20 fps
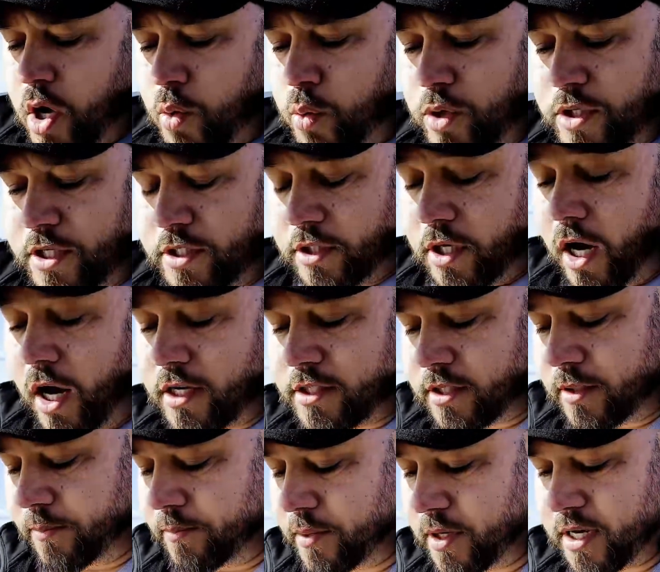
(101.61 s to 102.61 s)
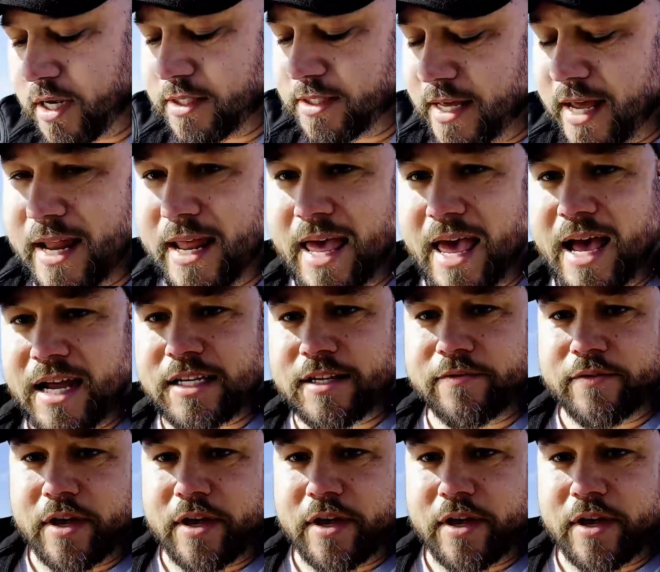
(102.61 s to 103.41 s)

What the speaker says: which is awesome because that active